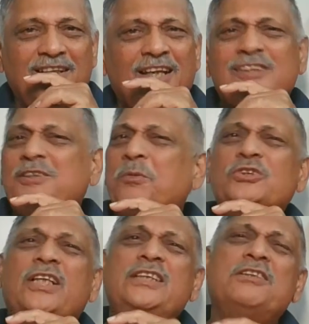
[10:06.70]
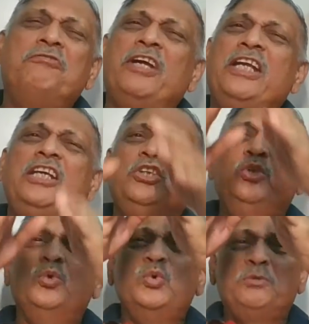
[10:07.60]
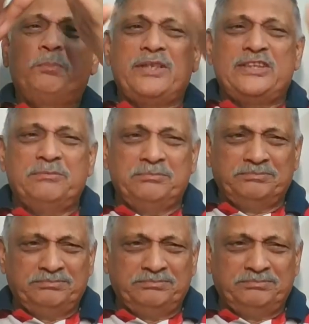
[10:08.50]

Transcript: Suppose there is a very huge prism,